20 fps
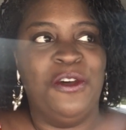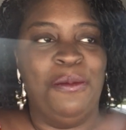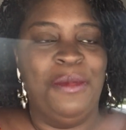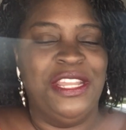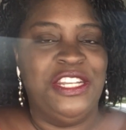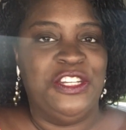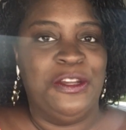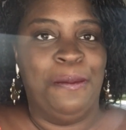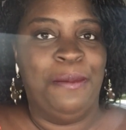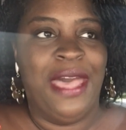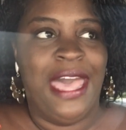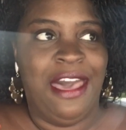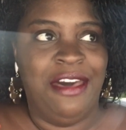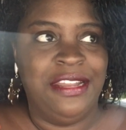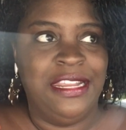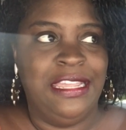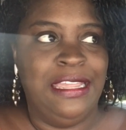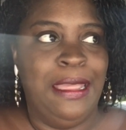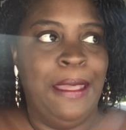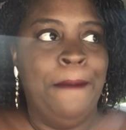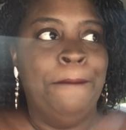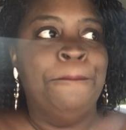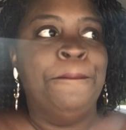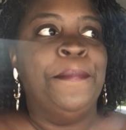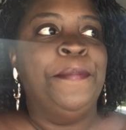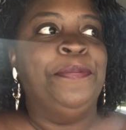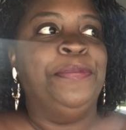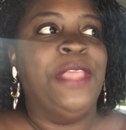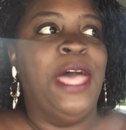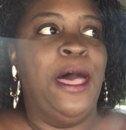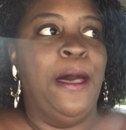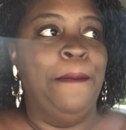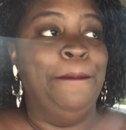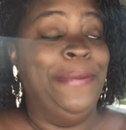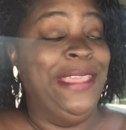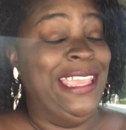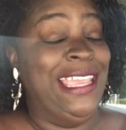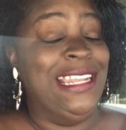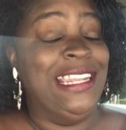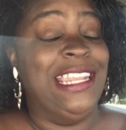so much about it. Um,
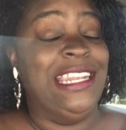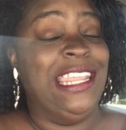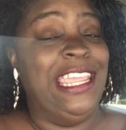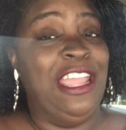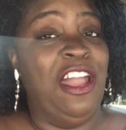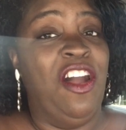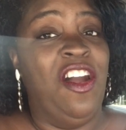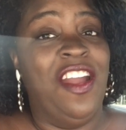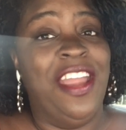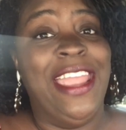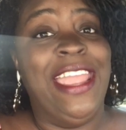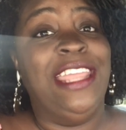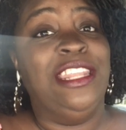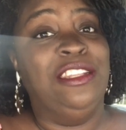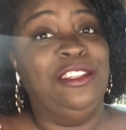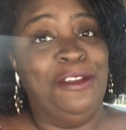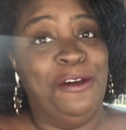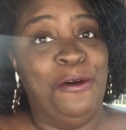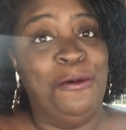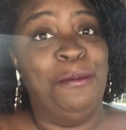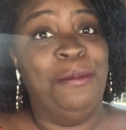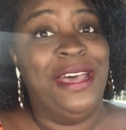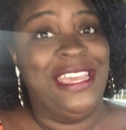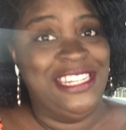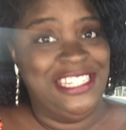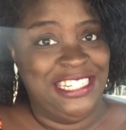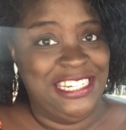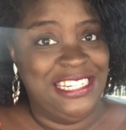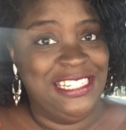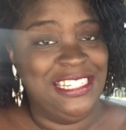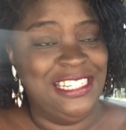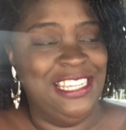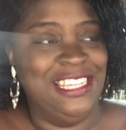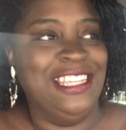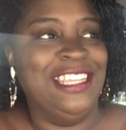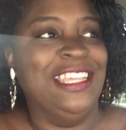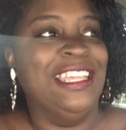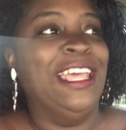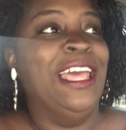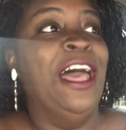being that they are a low budget,
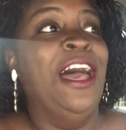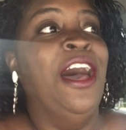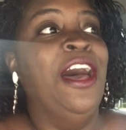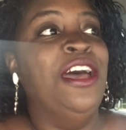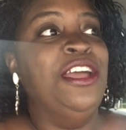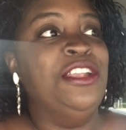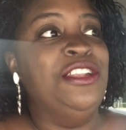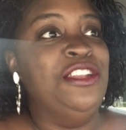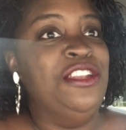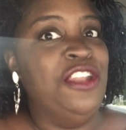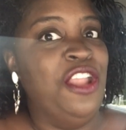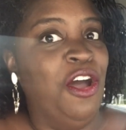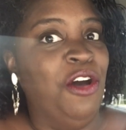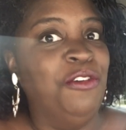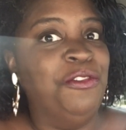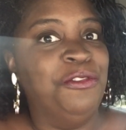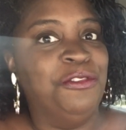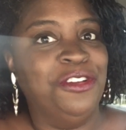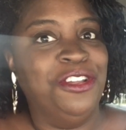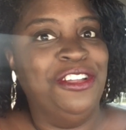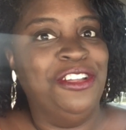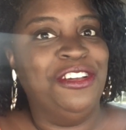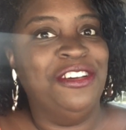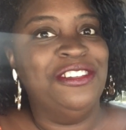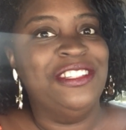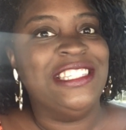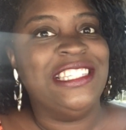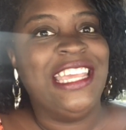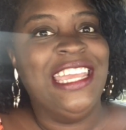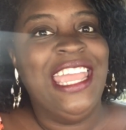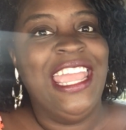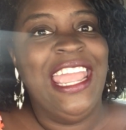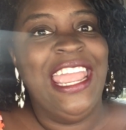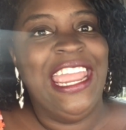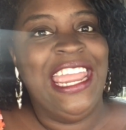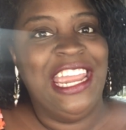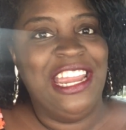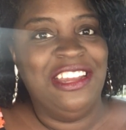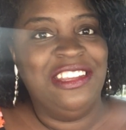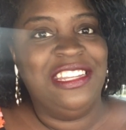no frills
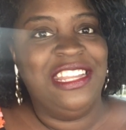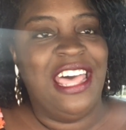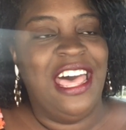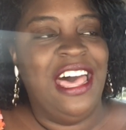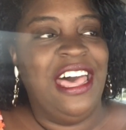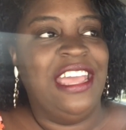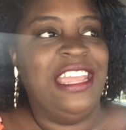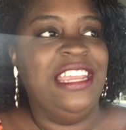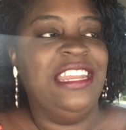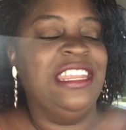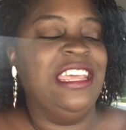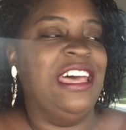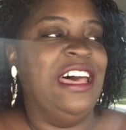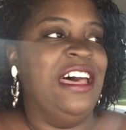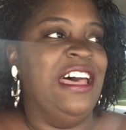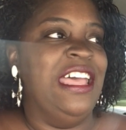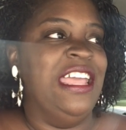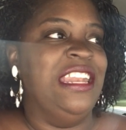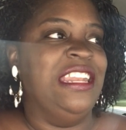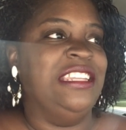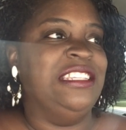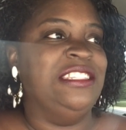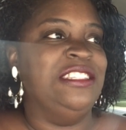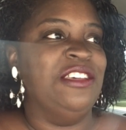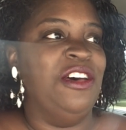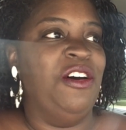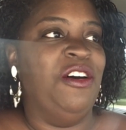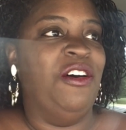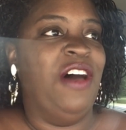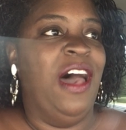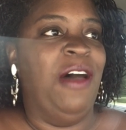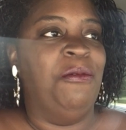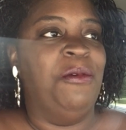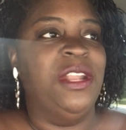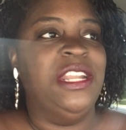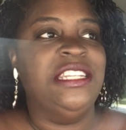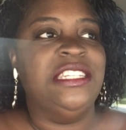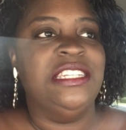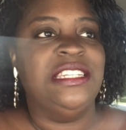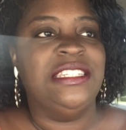airline. And so I
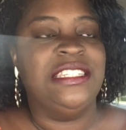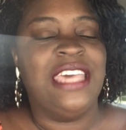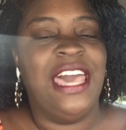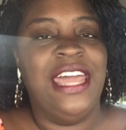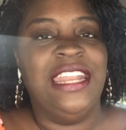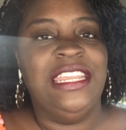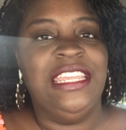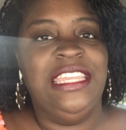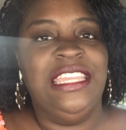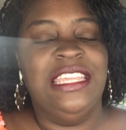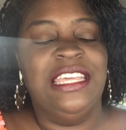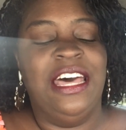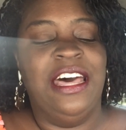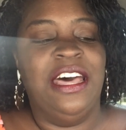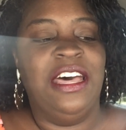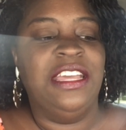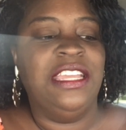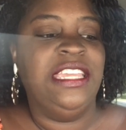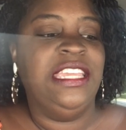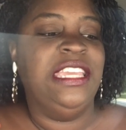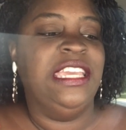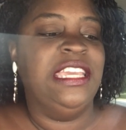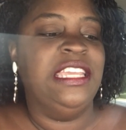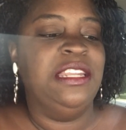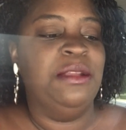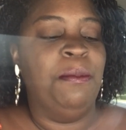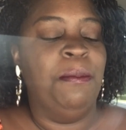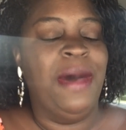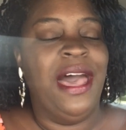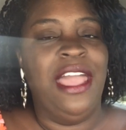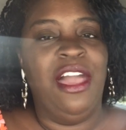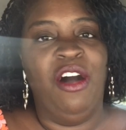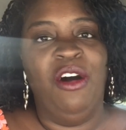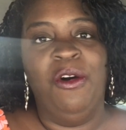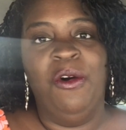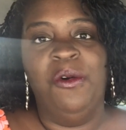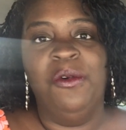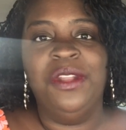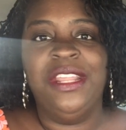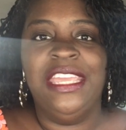wanted to just kind of uh, get my
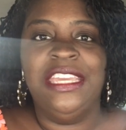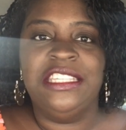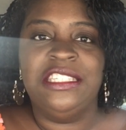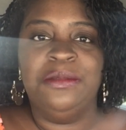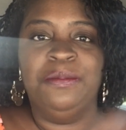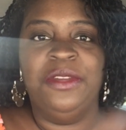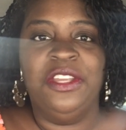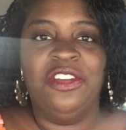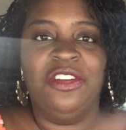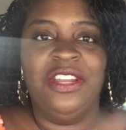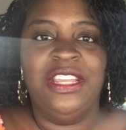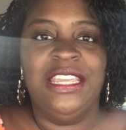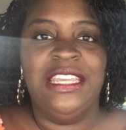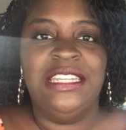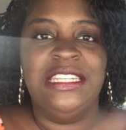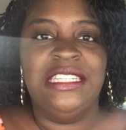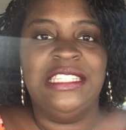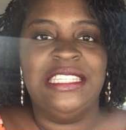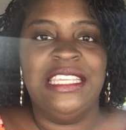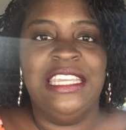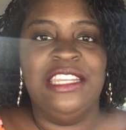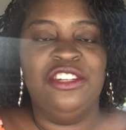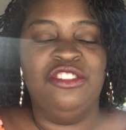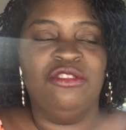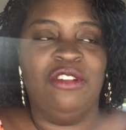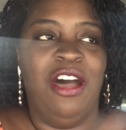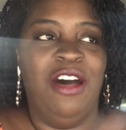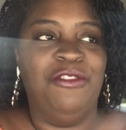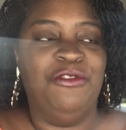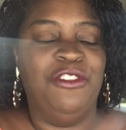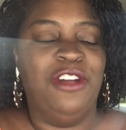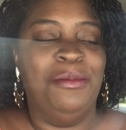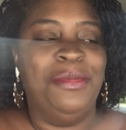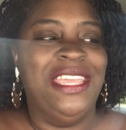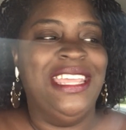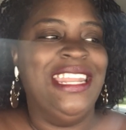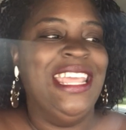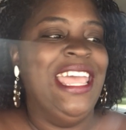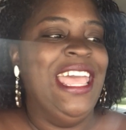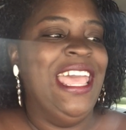own experience and draw from
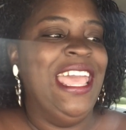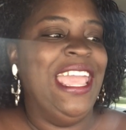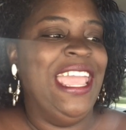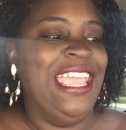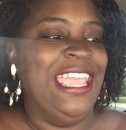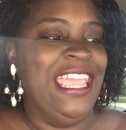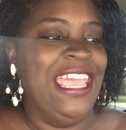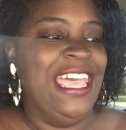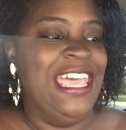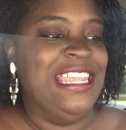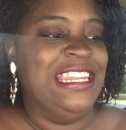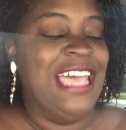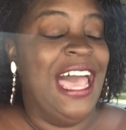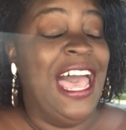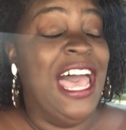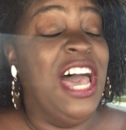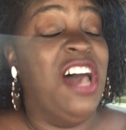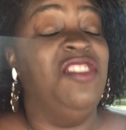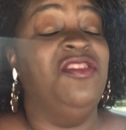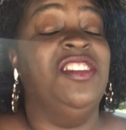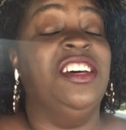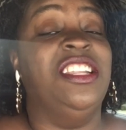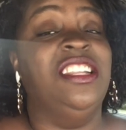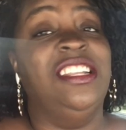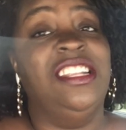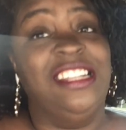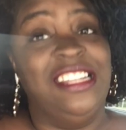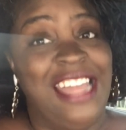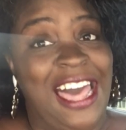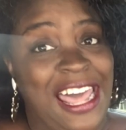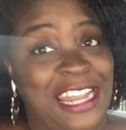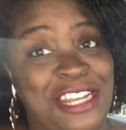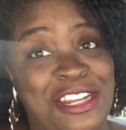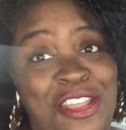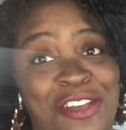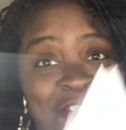it. And I have a lot of